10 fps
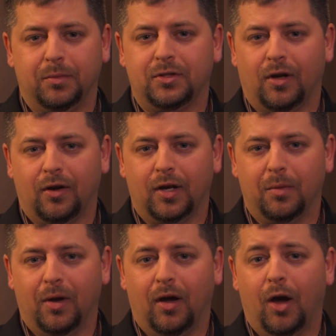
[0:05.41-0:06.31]
I've been talking
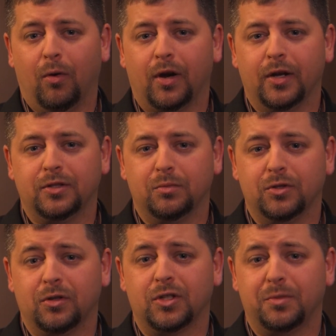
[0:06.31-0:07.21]
about how our
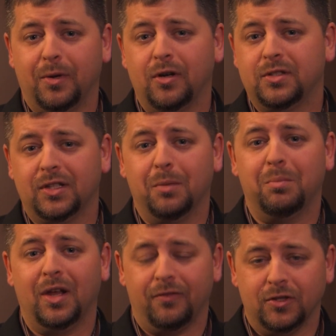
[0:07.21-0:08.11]
customers are experiencing the
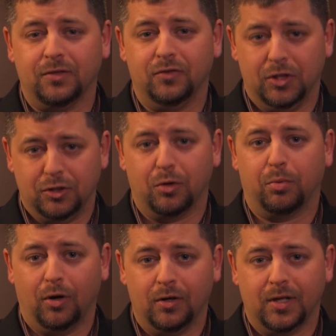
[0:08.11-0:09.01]
benefits of digital
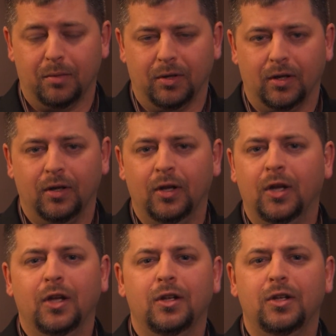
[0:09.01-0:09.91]
prototyping.
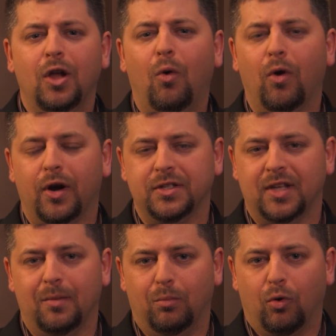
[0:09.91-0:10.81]
Nowhere is
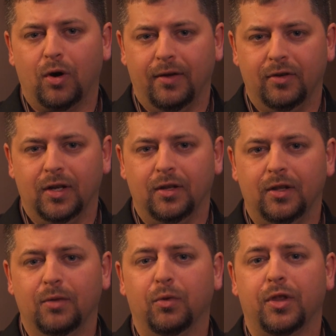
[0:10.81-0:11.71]
that more evident
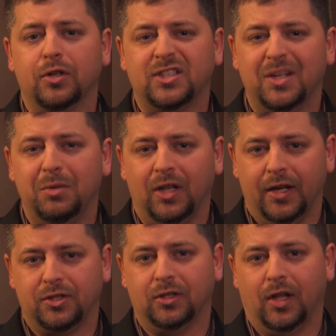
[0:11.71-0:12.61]
than with our
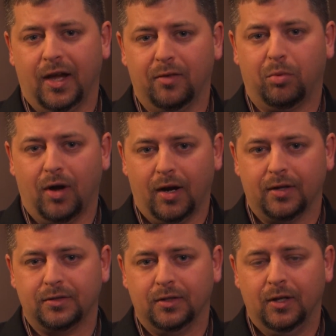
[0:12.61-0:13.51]
simulation line of
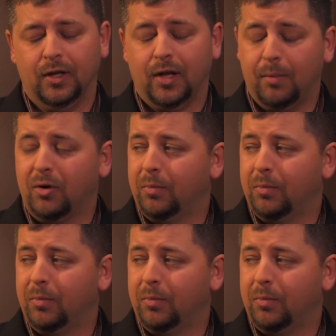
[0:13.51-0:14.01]
products. I'm here